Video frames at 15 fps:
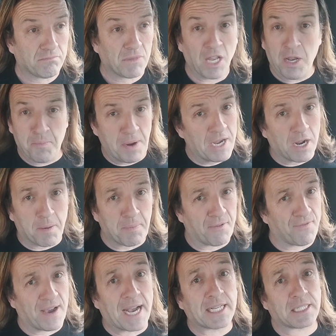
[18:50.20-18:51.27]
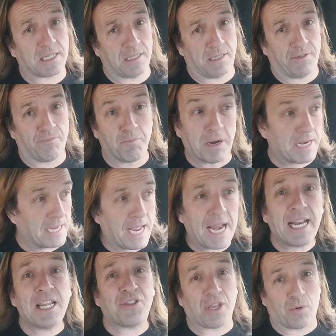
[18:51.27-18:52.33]
It may not be fast enough, but
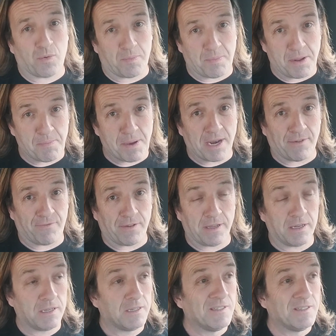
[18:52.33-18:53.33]
anything would be benefit.